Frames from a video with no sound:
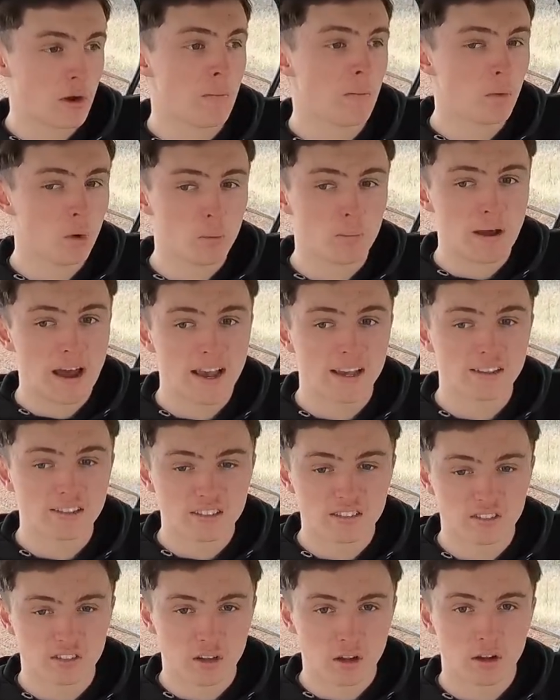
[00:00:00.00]
Trimble
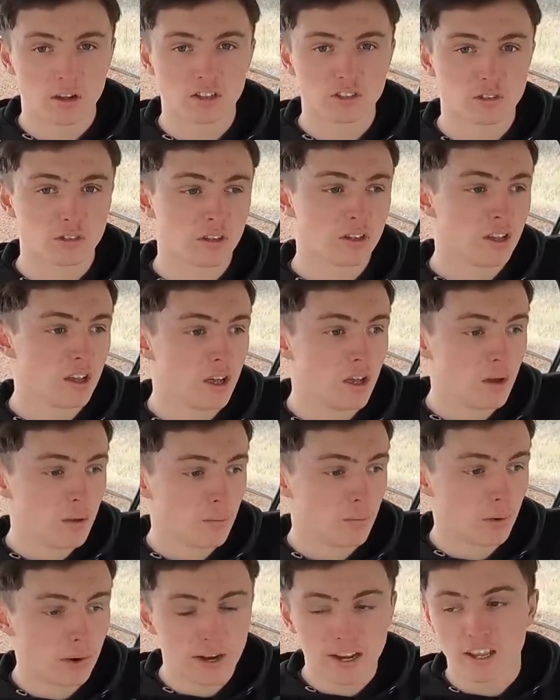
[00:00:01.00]
based, so it's
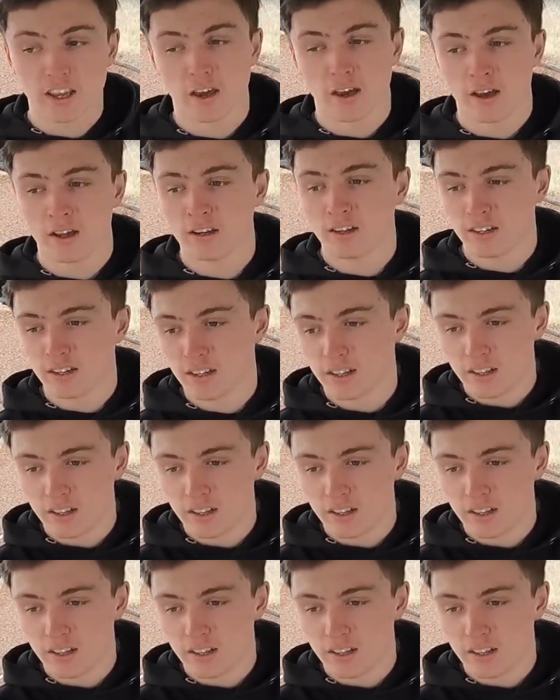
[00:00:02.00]
pretty good.